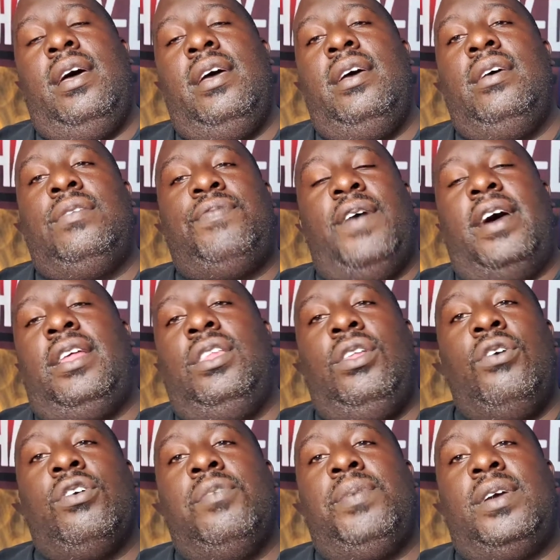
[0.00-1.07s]
is fighting
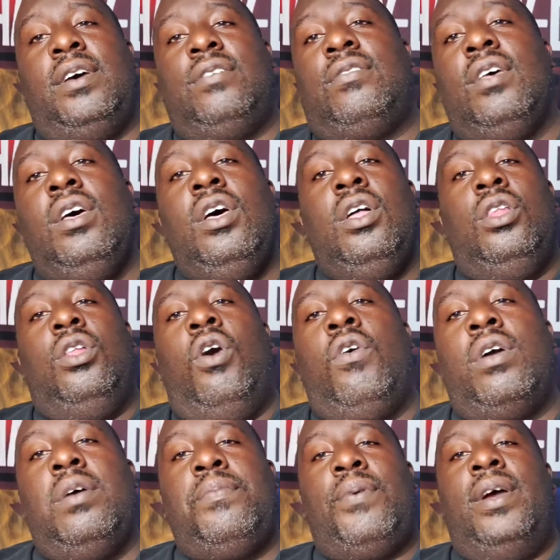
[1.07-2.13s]
Logan because
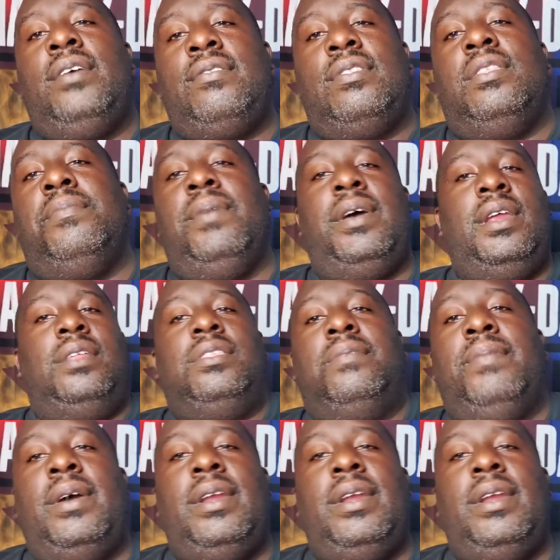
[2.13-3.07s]
Logan brings in the money.